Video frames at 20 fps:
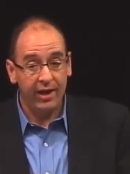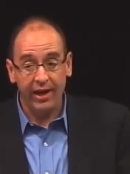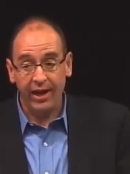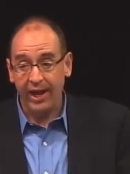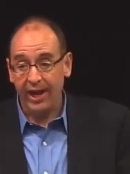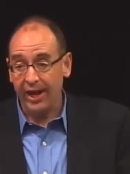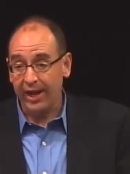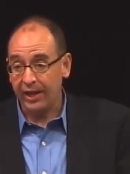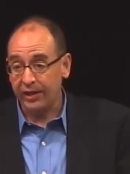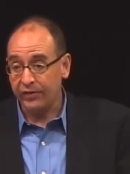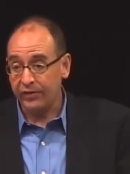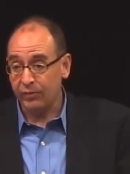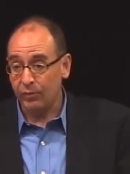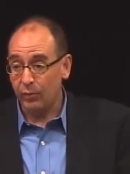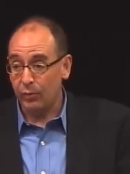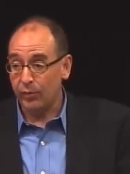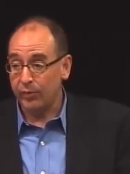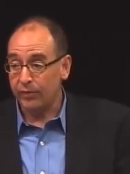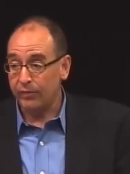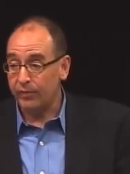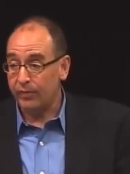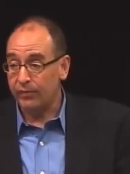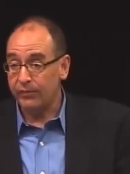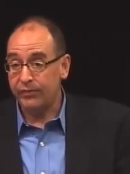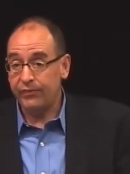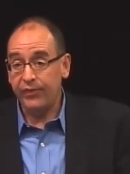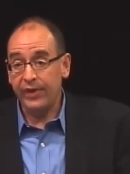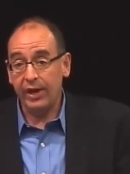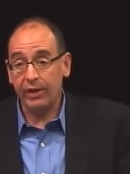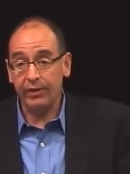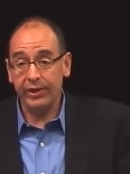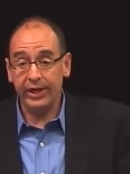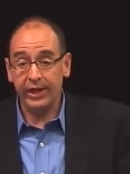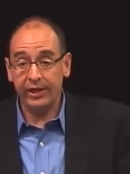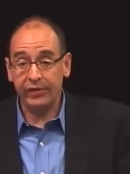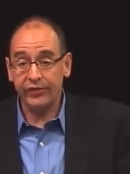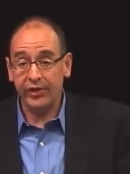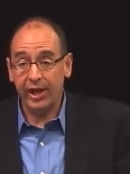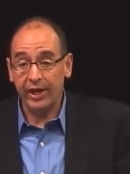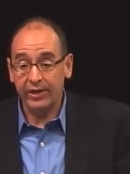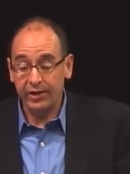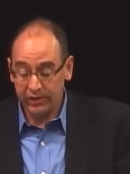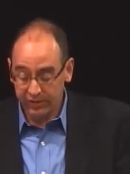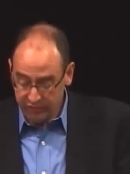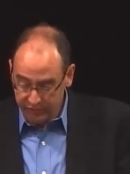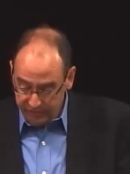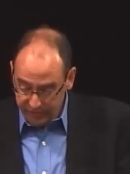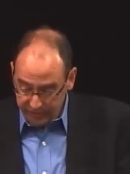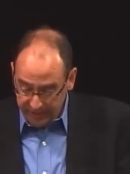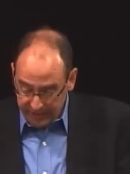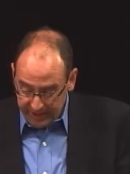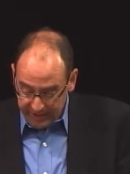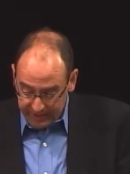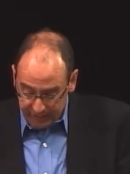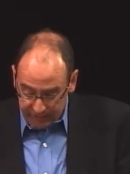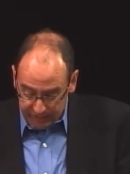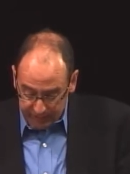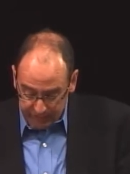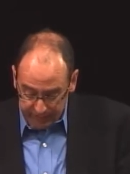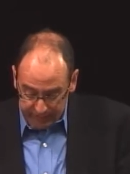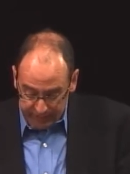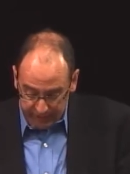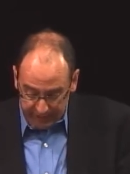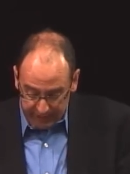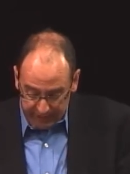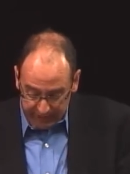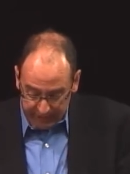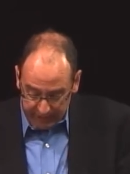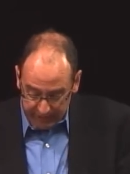and we're very excited today to be